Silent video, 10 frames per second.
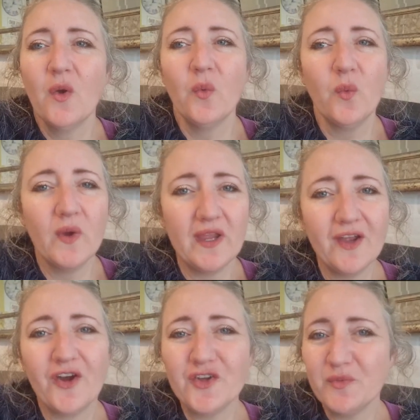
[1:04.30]

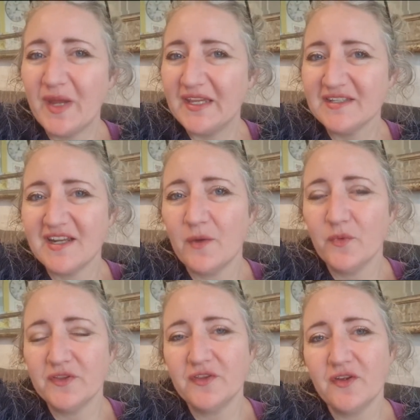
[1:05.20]
where are you making time
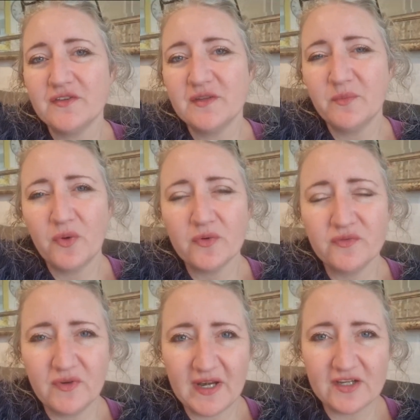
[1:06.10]
with those
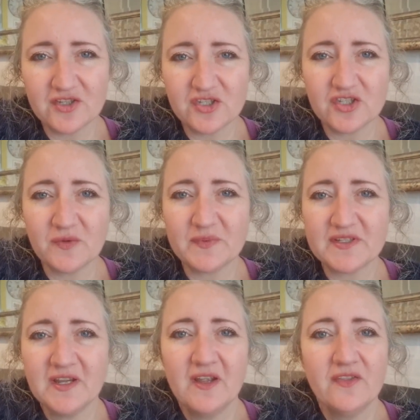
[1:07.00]
important relationships,
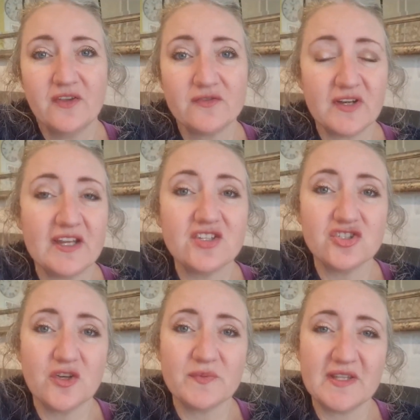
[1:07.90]
those
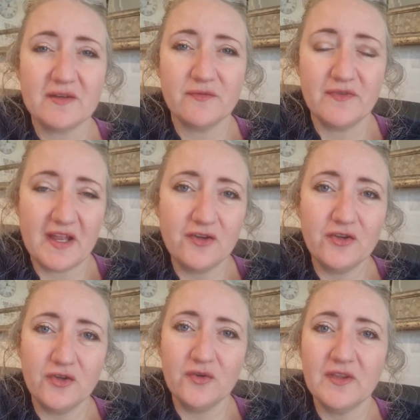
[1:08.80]
relationships that value
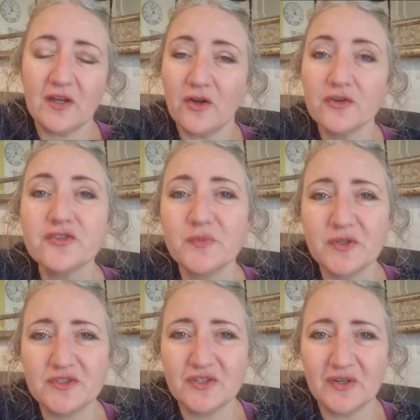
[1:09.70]
you, that
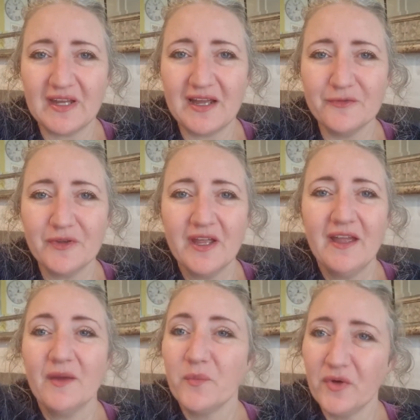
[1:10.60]
contribute to your life?
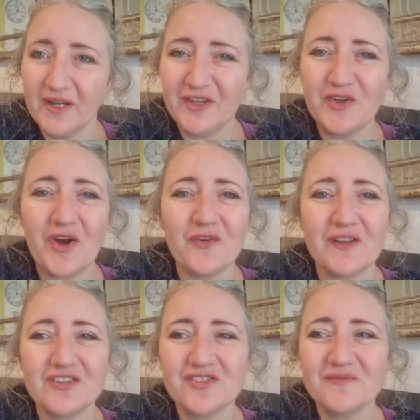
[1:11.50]
Bring in your
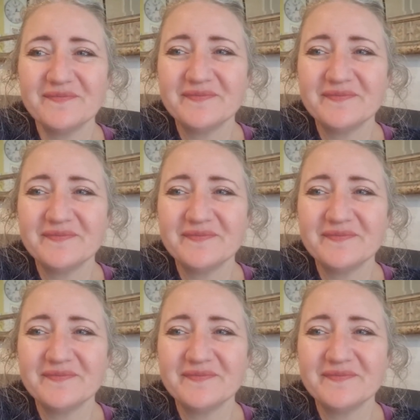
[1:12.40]
orange.